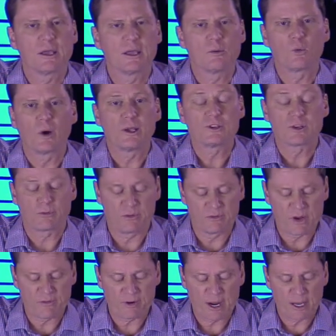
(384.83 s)
in ways that we've
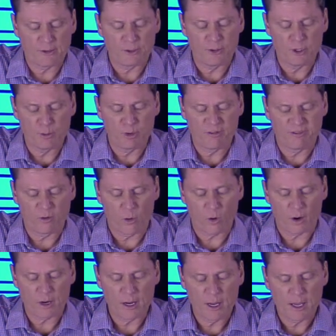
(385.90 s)
never had to do
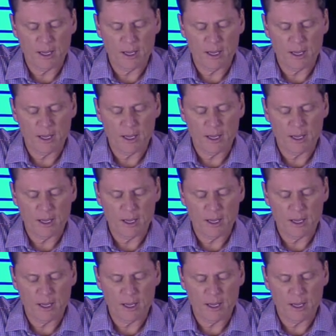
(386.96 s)
before?